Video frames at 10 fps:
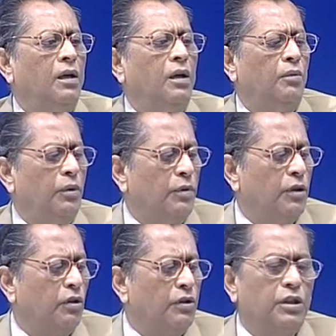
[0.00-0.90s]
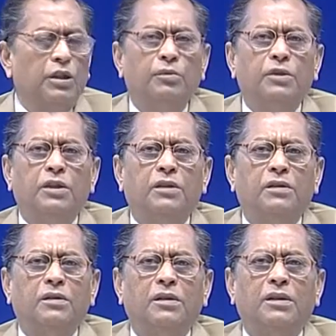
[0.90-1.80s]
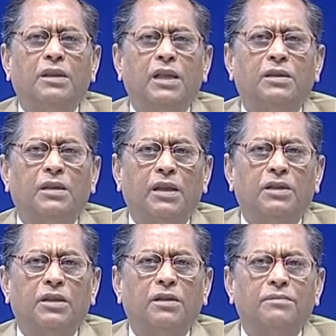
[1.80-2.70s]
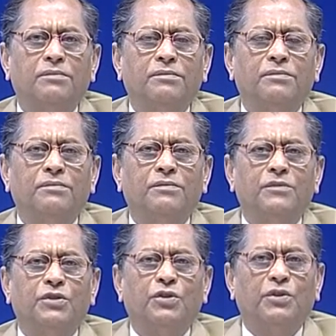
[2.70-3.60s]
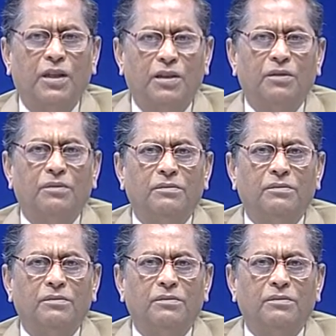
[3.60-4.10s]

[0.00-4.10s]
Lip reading: We will continue with it in the next lecture. So, thank you.